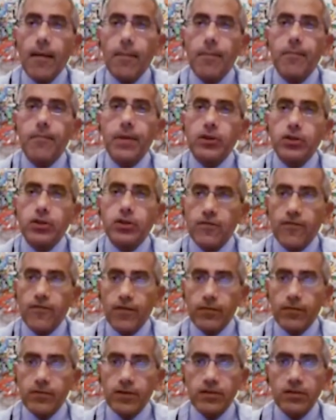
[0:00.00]
patient
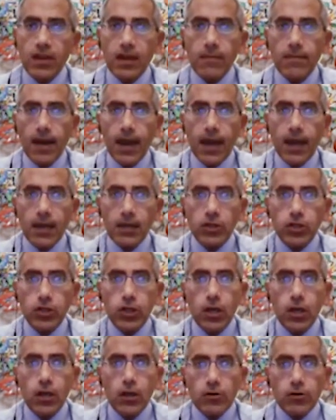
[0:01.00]
from the same age.
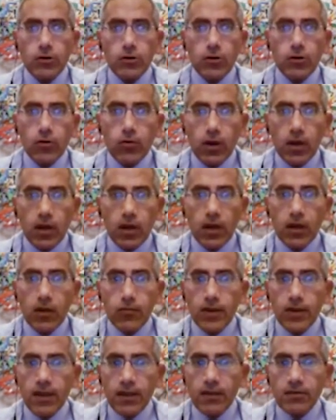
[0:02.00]
So here
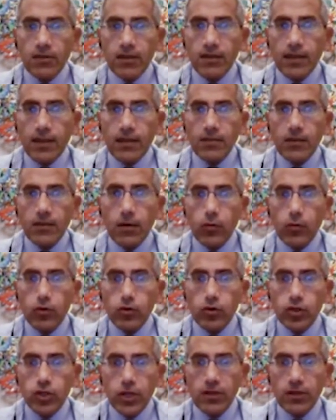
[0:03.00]
we can see that the
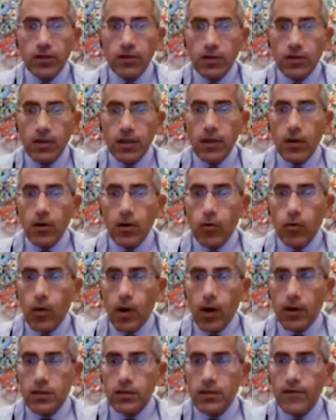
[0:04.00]
immunogenicity
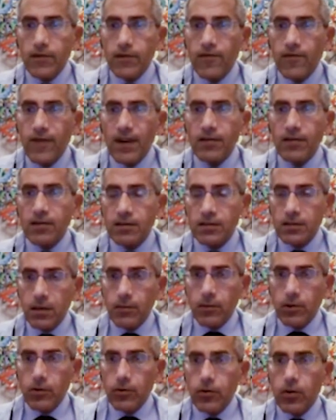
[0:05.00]
was very
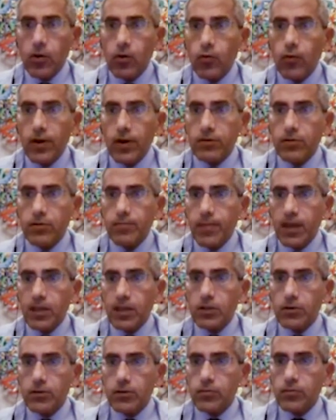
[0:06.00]
similar whether
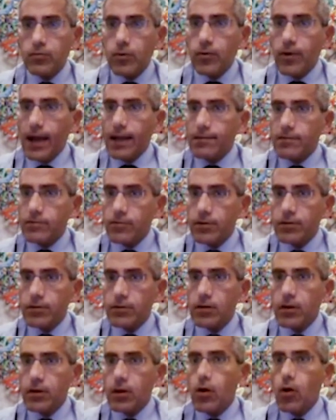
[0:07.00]
patients were at
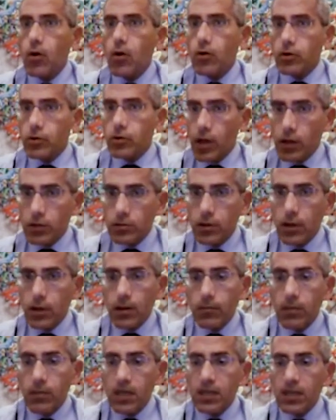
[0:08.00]
risk or not,
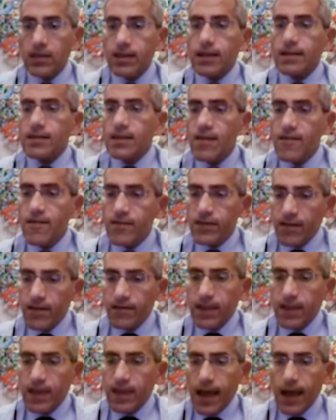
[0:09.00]
meaning that even
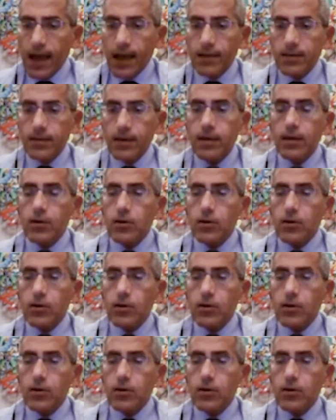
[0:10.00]
if they had